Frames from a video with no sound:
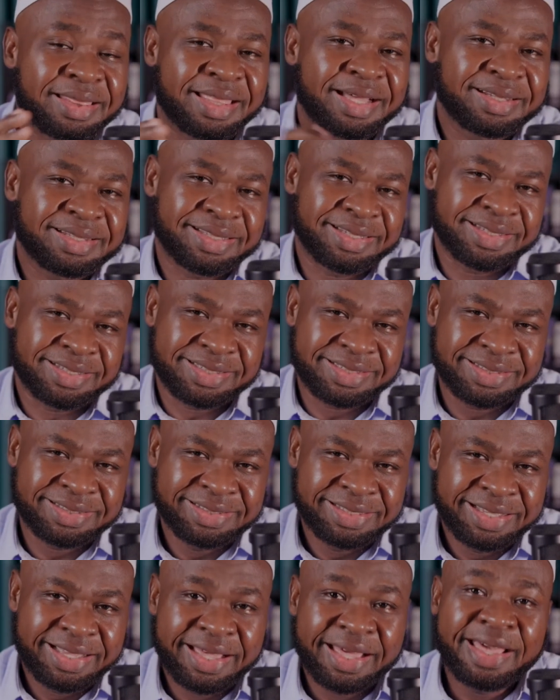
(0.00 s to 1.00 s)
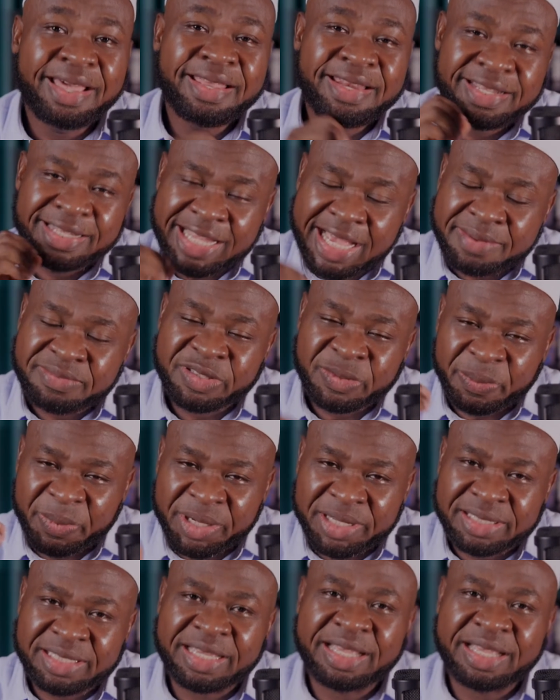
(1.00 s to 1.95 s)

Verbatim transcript: That is, any time spent